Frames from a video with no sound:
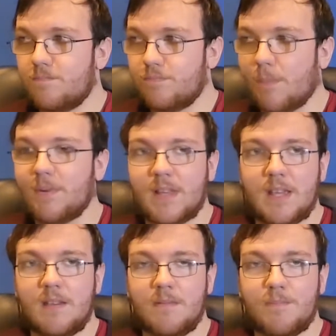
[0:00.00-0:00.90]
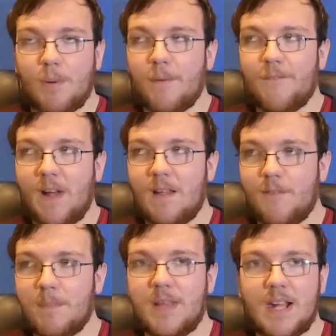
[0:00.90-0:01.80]
Proper
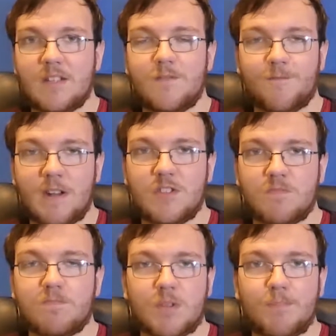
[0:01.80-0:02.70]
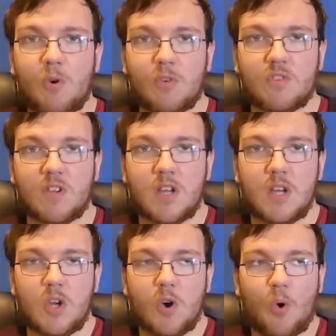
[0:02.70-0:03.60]
family and friends support
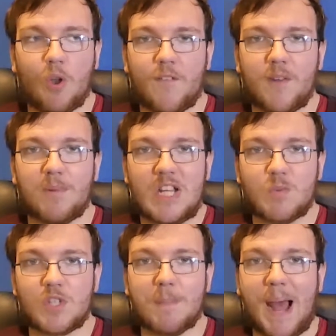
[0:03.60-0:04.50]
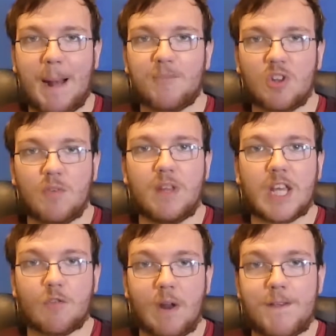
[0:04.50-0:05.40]
all over the place, which I'm absolutely
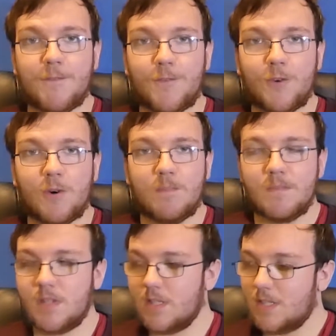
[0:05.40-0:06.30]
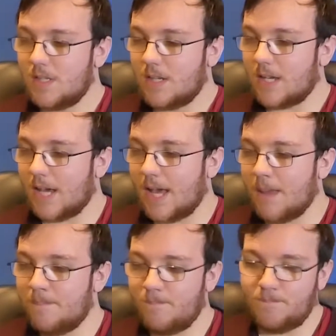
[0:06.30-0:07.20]
grateful for. That's